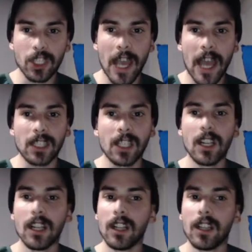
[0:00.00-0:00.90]
As
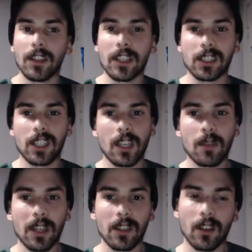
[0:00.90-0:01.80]
this team,
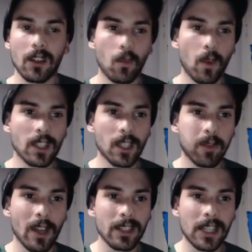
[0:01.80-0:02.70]
one of their
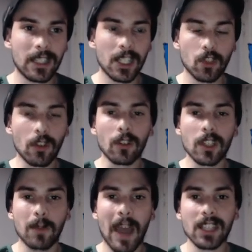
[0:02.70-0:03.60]
players that did struggle this
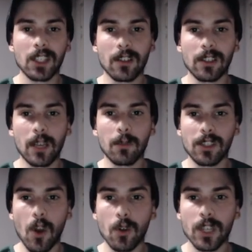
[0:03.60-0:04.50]
past year, his name was
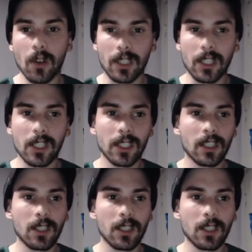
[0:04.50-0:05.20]
Nojel Eastern.